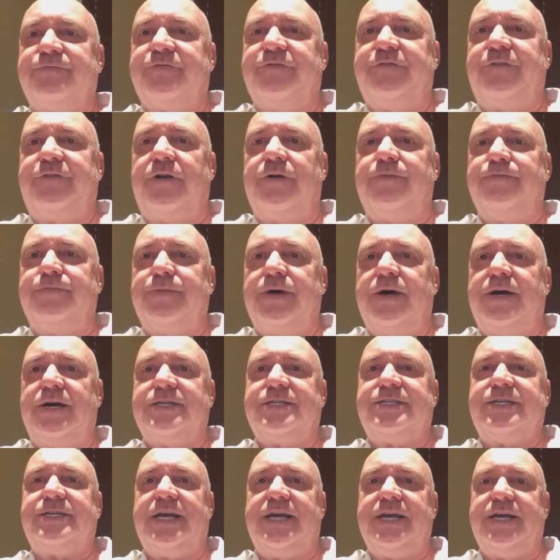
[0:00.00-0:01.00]
from,
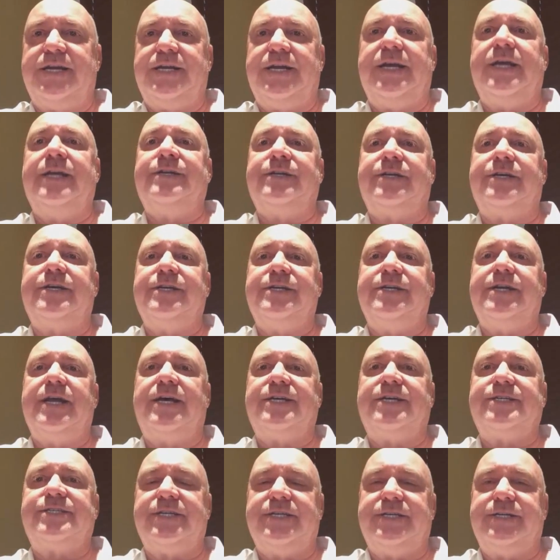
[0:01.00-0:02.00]
say, an
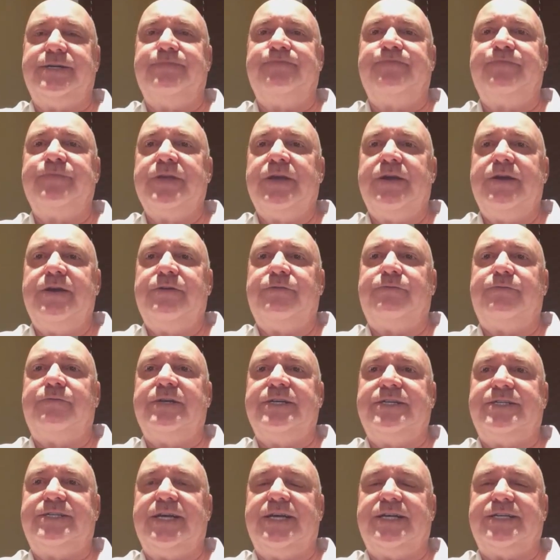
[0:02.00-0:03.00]
incandescent
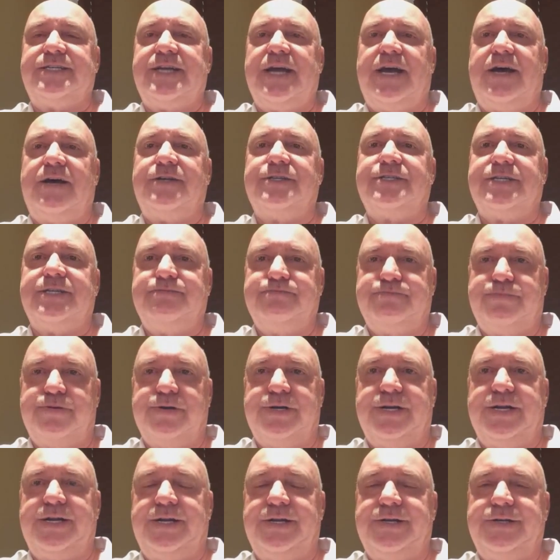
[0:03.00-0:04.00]
recessed housing,
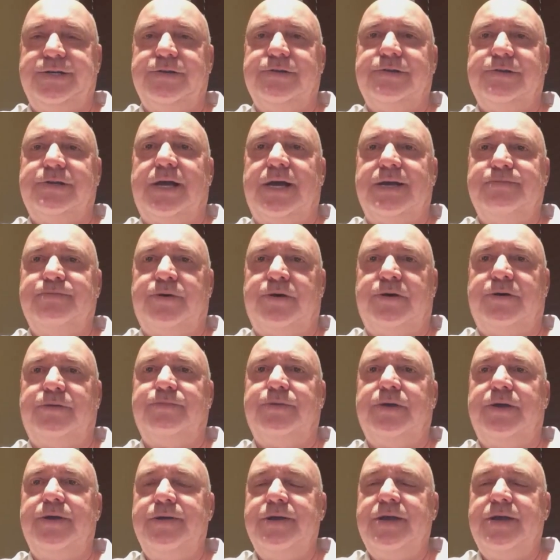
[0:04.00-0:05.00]
put in a new light bulb.